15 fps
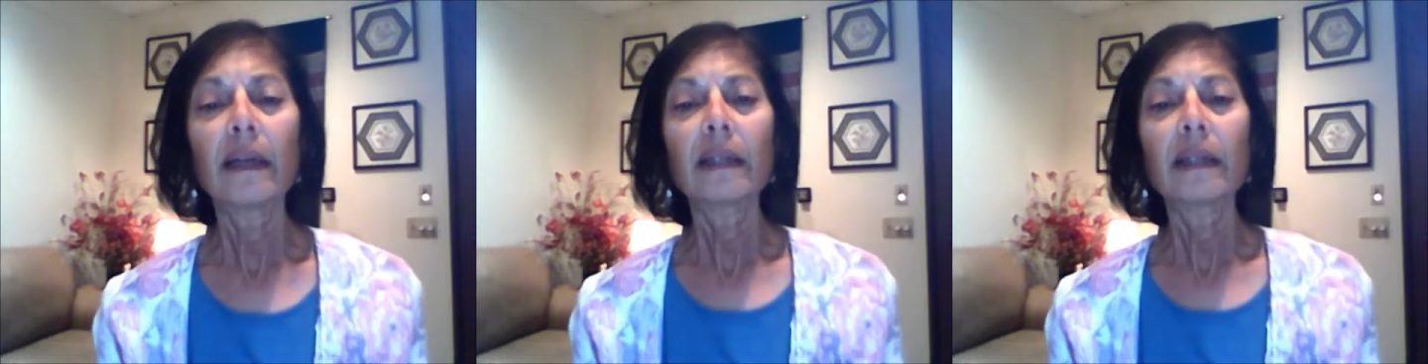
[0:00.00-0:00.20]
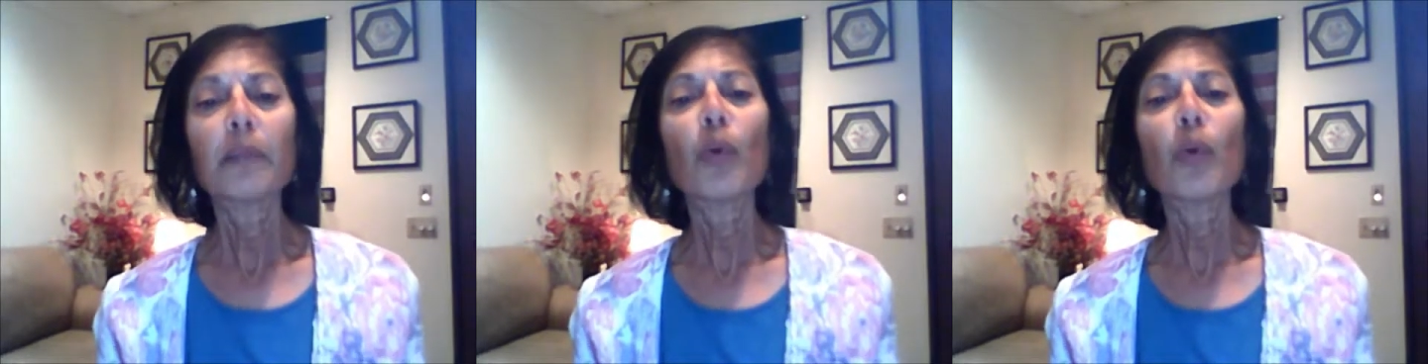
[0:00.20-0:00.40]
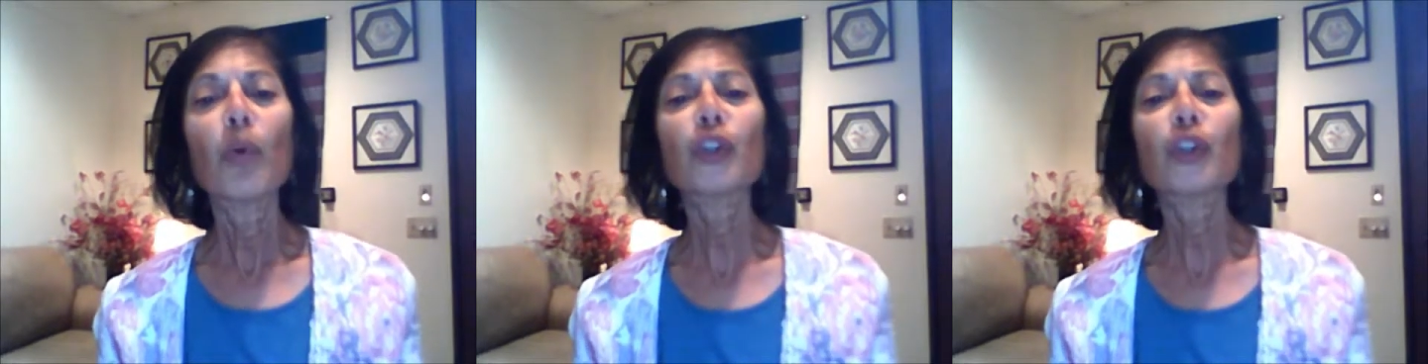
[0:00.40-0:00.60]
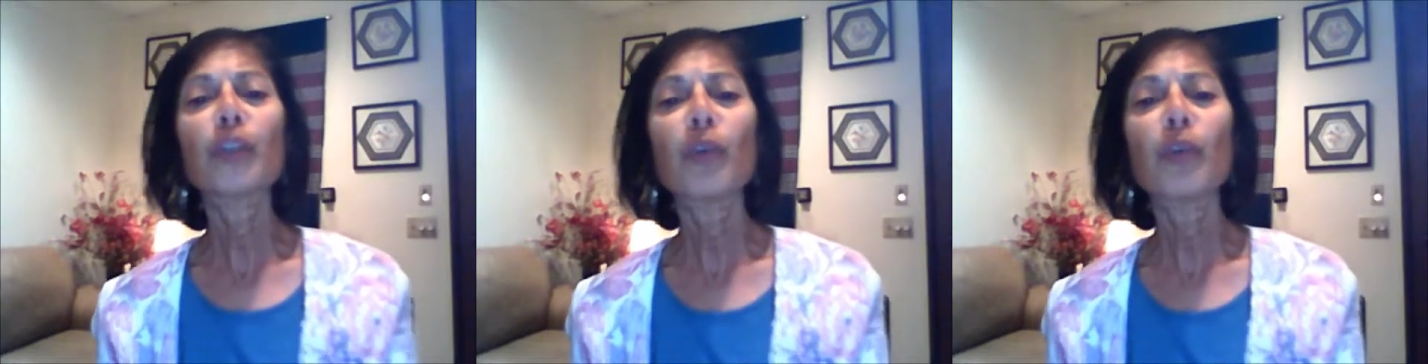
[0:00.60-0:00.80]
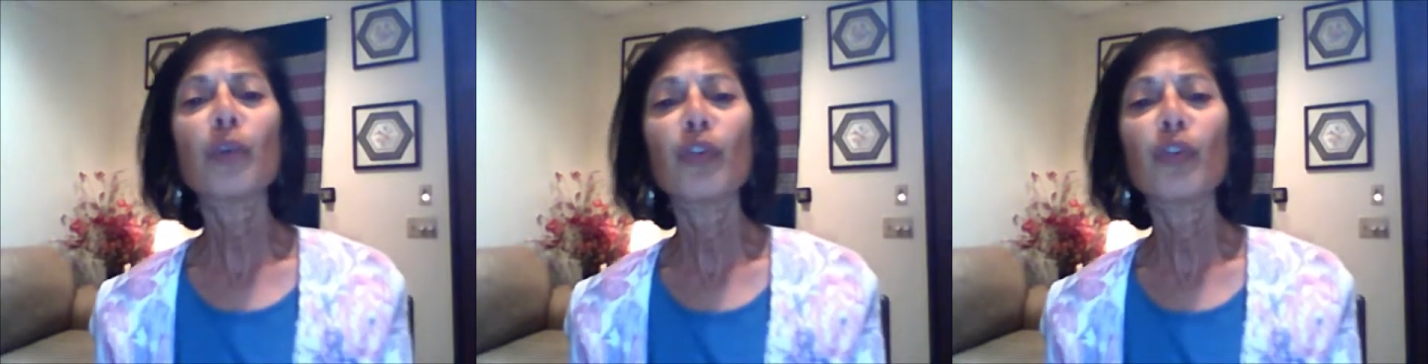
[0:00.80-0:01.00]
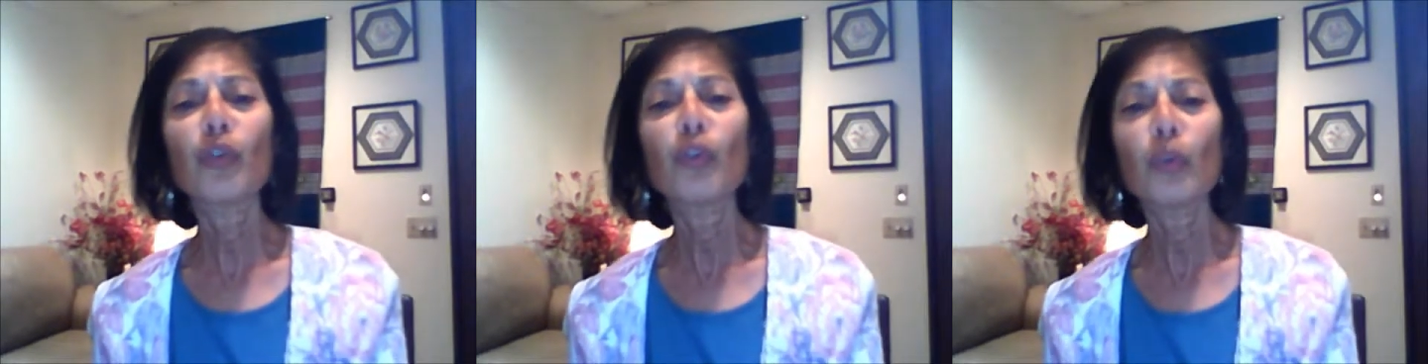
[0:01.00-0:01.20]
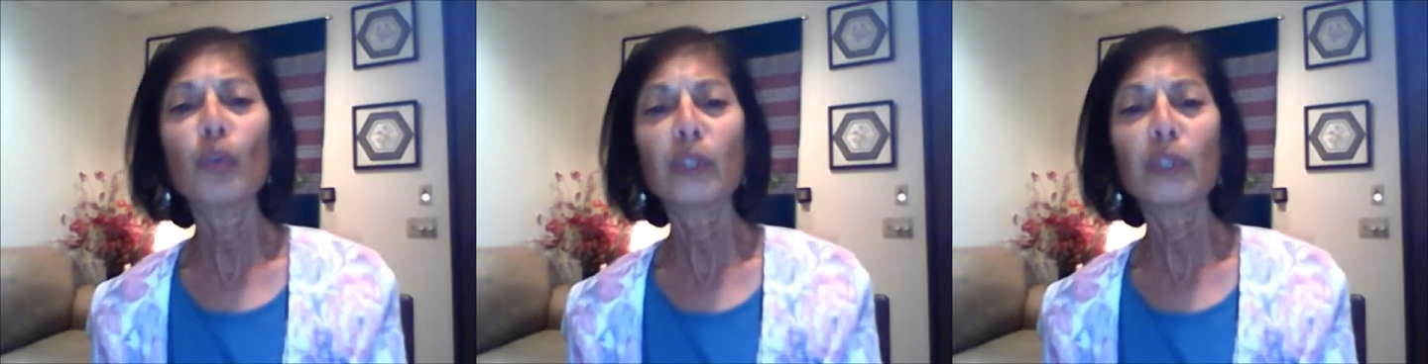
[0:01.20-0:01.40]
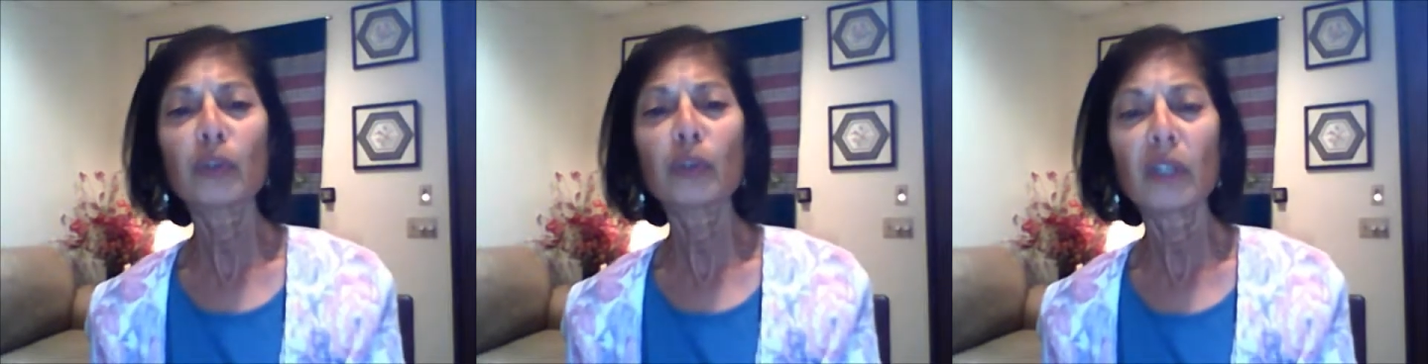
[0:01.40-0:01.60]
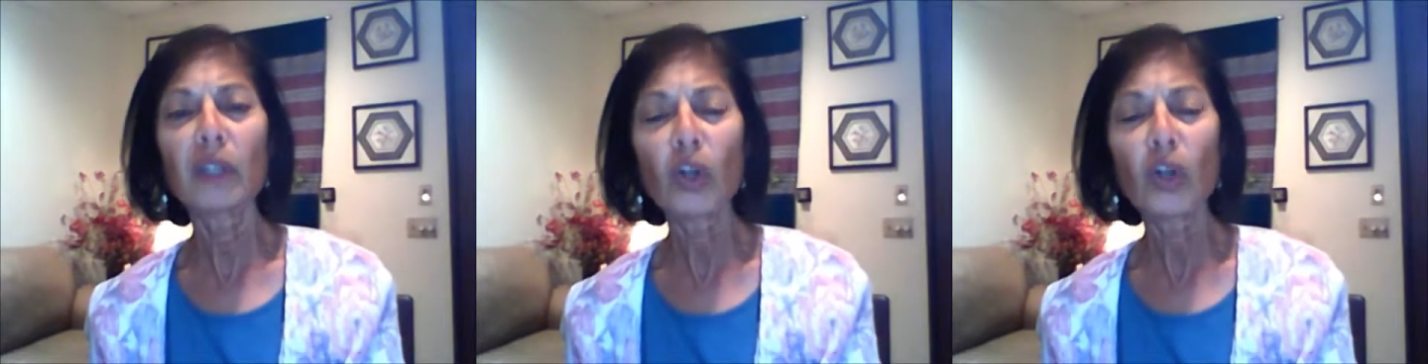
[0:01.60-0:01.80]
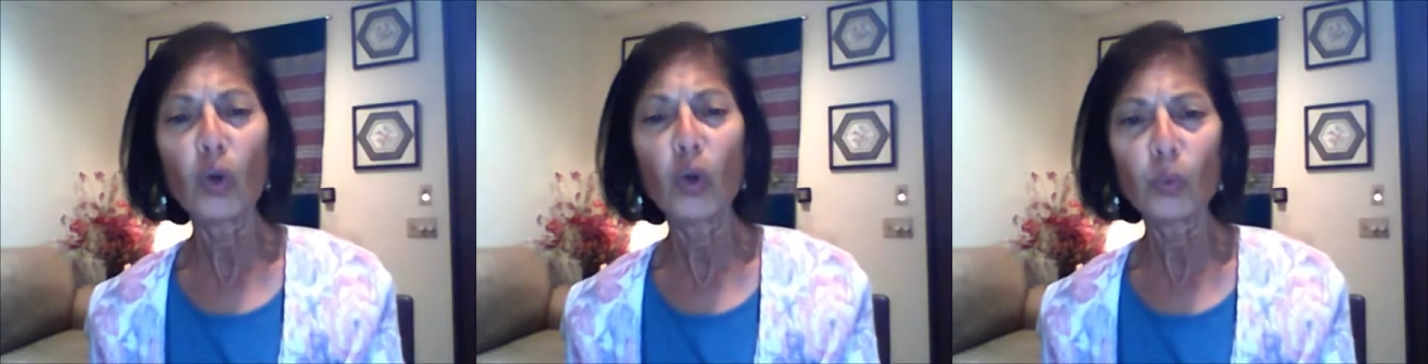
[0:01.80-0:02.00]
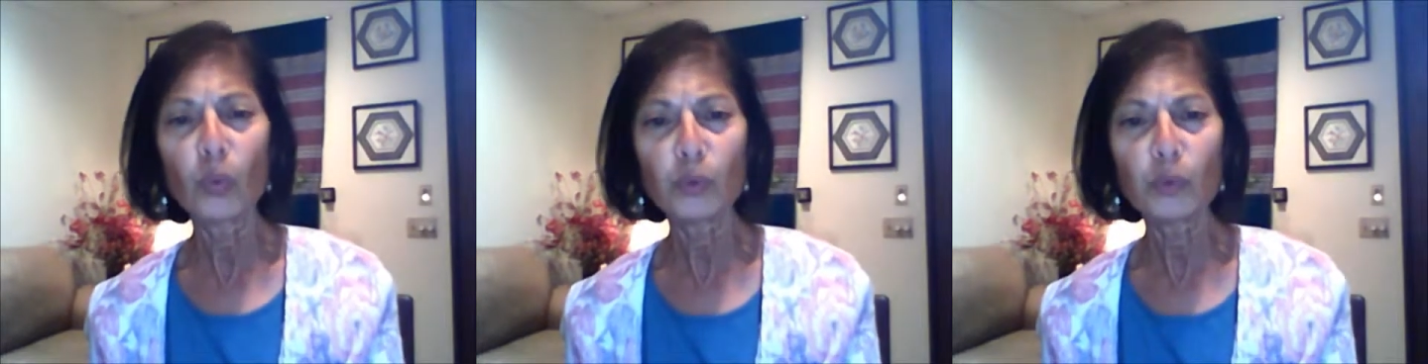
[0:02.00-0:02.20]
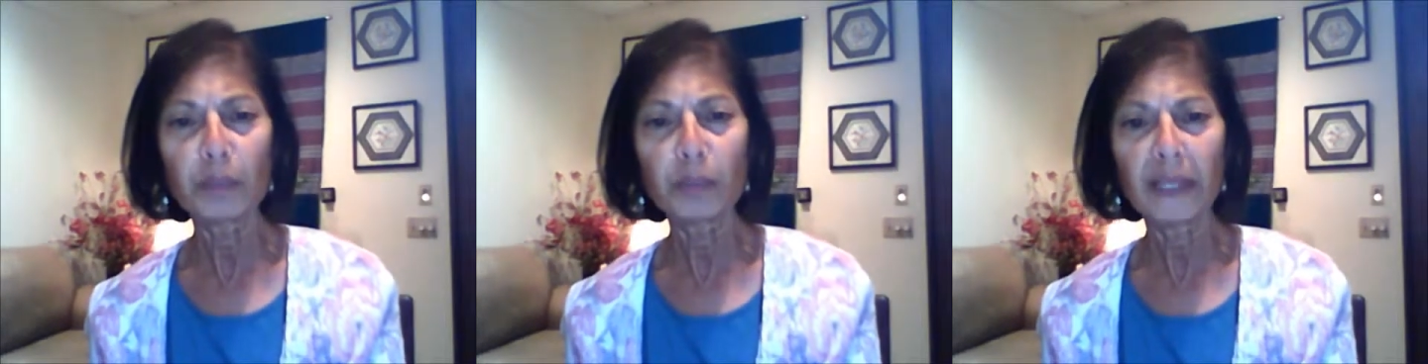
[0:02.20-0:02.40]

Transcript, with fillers: the more she withdrew into her cold